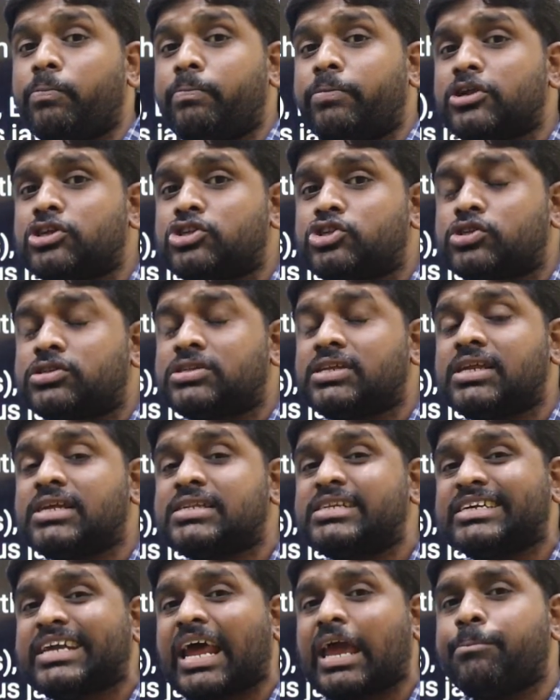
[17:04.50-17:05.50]

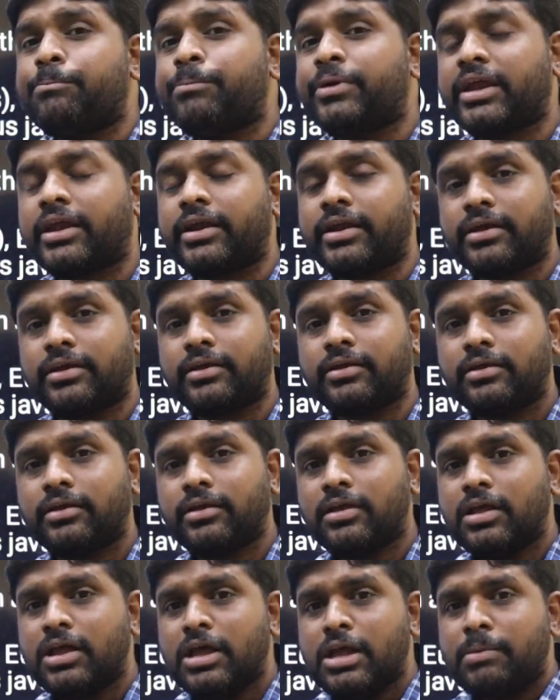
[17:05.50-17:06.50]
Pleistocene is a time period.
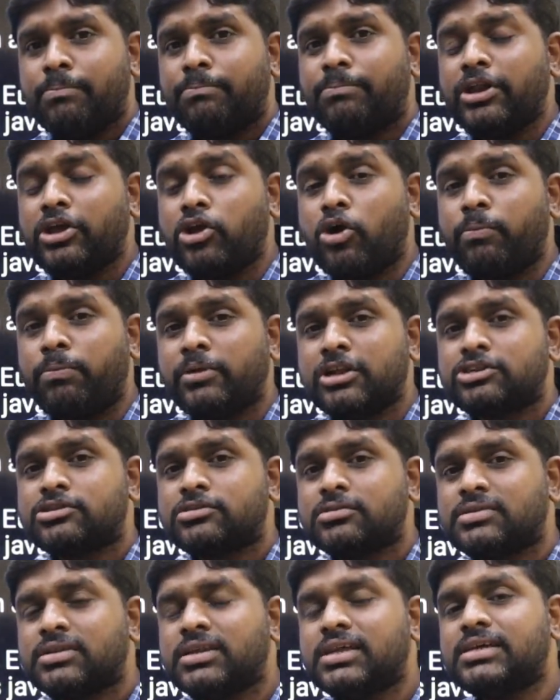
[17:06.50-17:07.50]

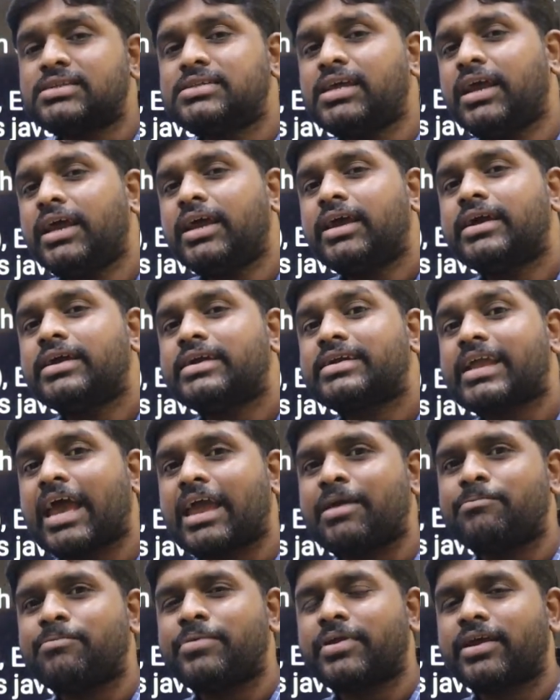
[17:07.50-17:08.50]
Pleistocene is a
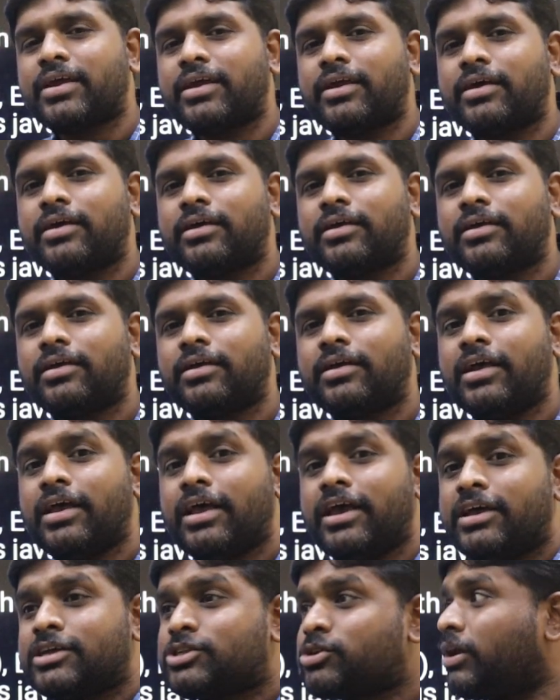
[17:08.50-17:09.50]
time period.
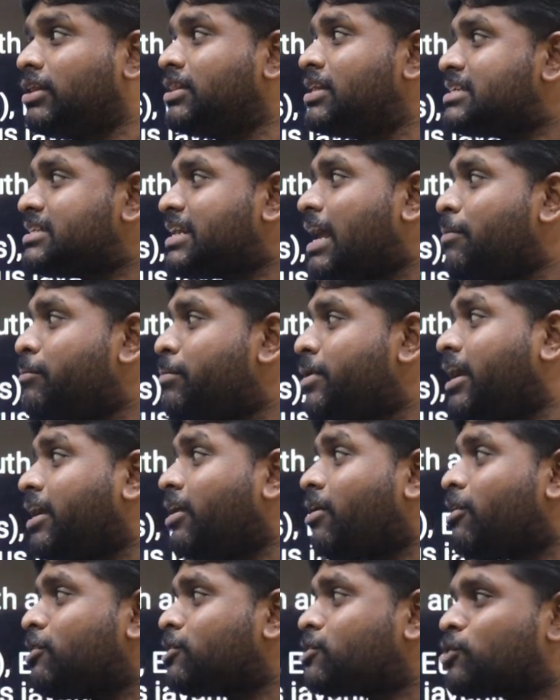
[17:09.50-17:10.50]
So in this time
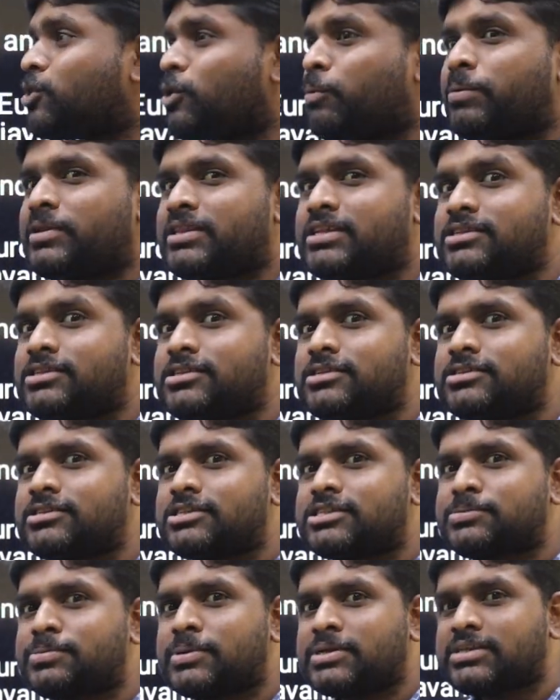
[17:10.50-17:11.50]
period,
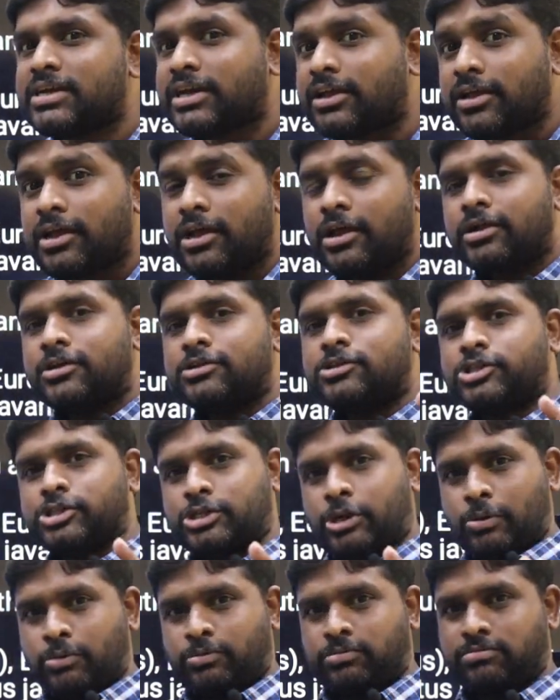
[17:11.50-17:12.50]
Australopithecines is present.
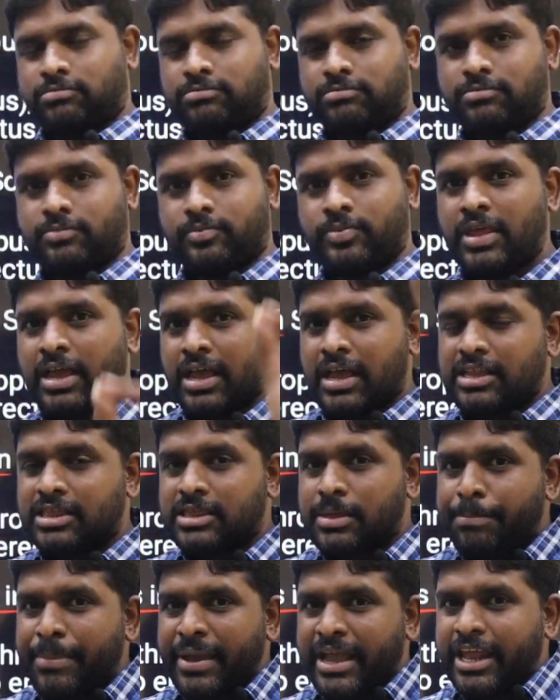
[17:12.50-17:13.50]
So
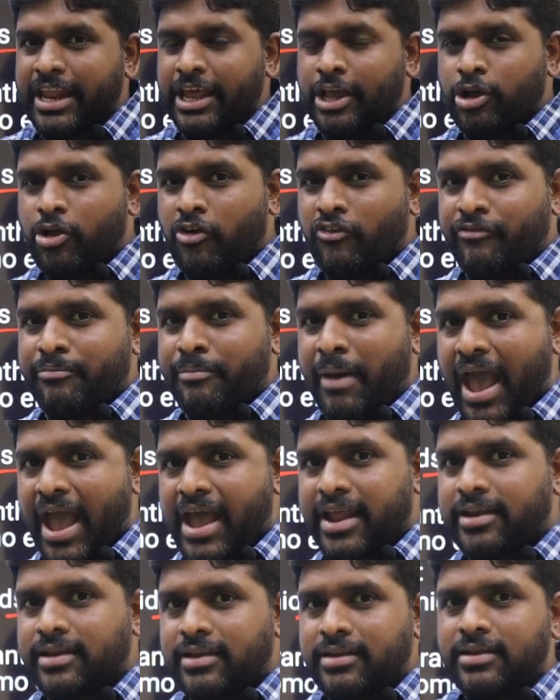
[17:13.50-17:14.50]
the beginning of
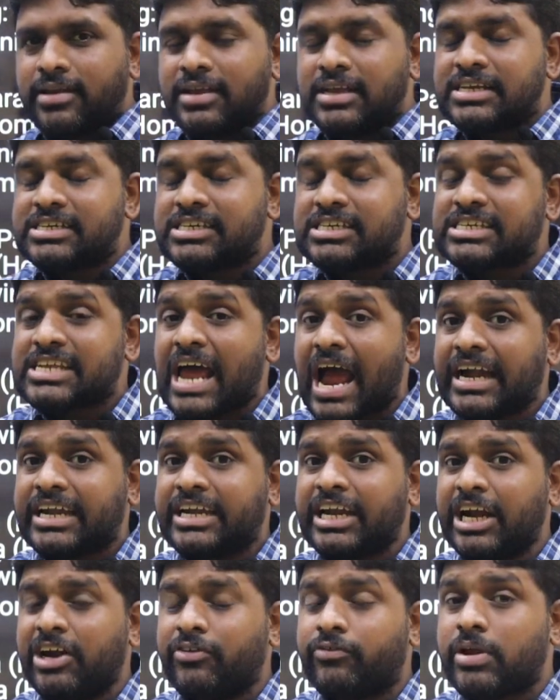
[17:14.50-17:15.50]
man
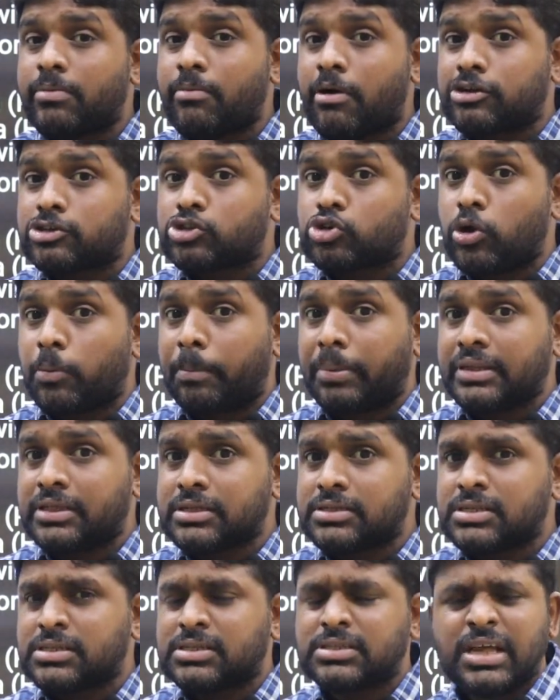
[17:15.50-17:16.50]
started from
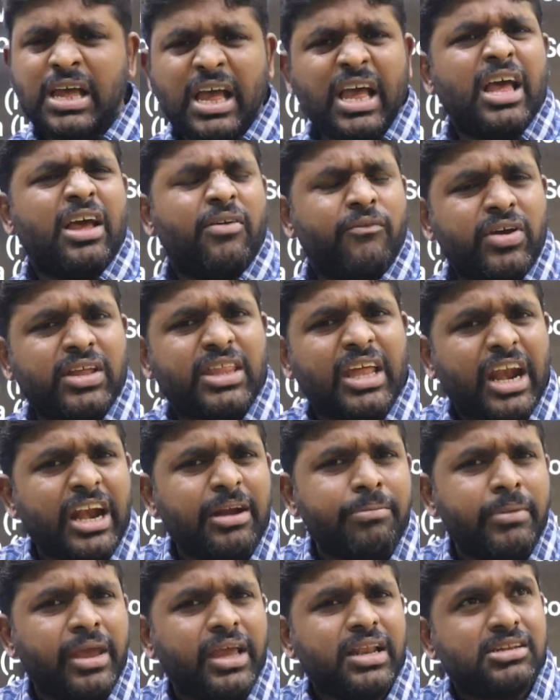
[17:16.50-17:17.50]
Australopithecines. Whether
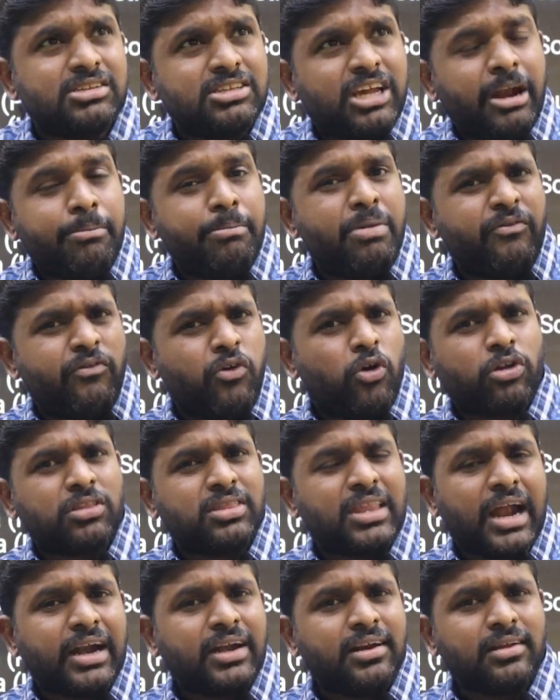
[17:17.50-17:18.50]
it means that
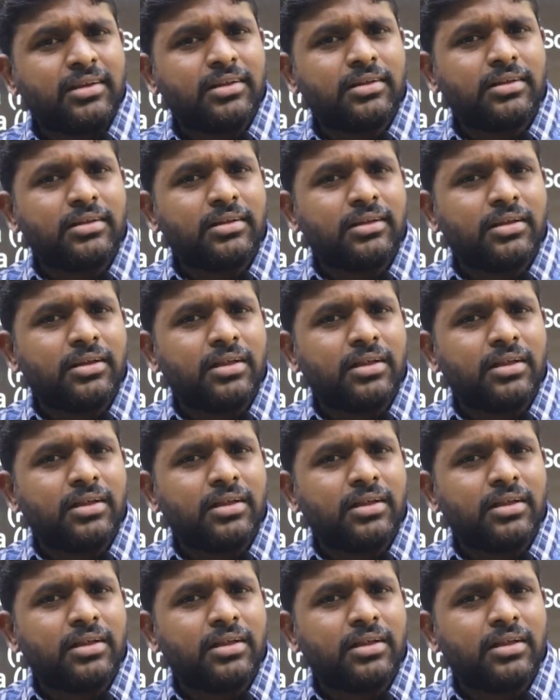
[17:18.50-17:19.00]
before that